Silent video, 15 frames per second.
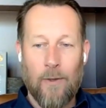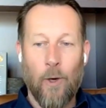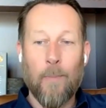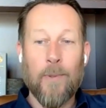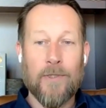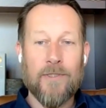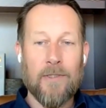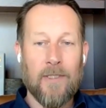
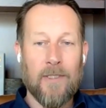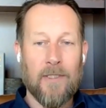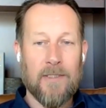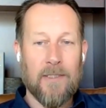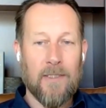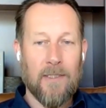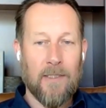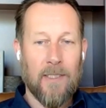opportunity
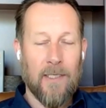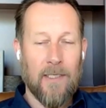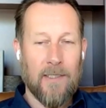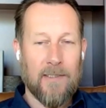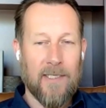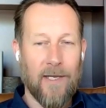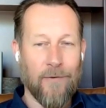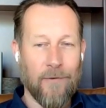to kind
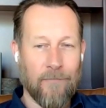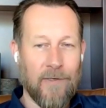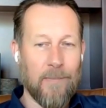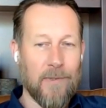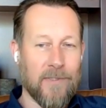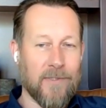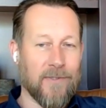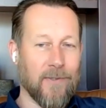of tell the
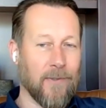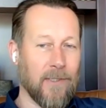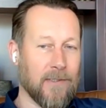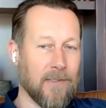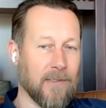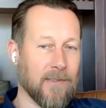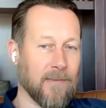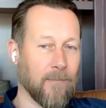Reibus story
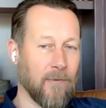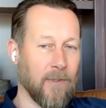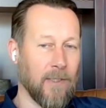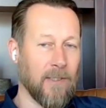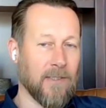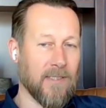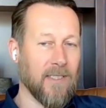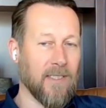to some
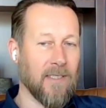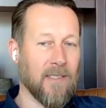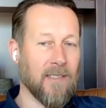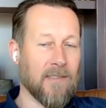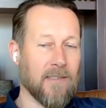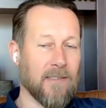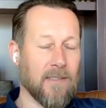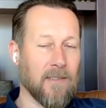really
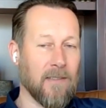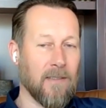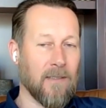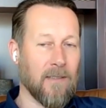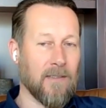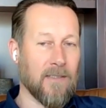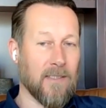serious and